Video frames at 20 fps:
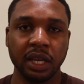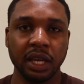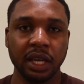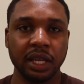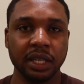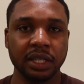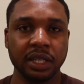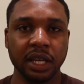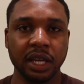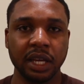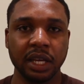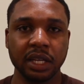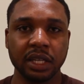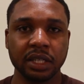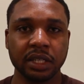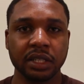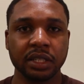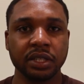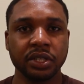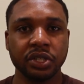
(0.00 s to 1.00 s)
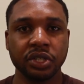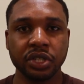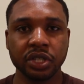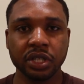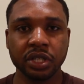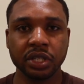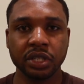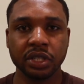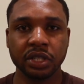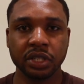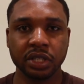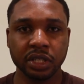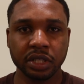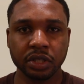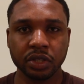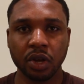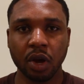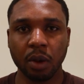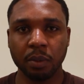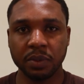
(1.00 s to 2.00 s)
and then
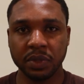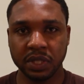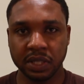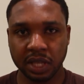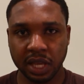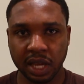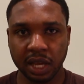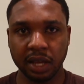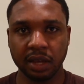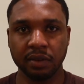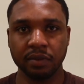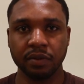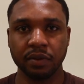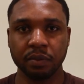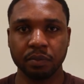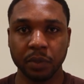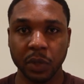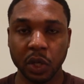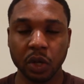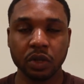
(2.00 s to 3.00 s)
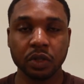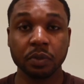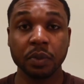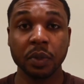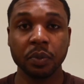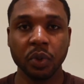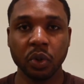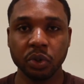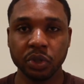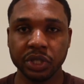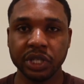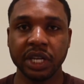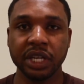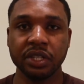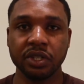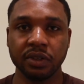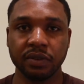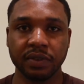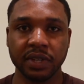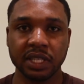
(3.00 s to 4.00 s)
just observe, because people
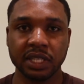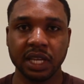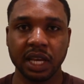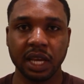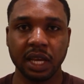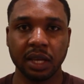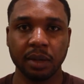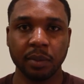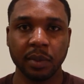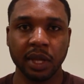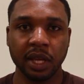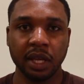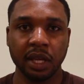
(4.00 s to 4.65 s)
change over time.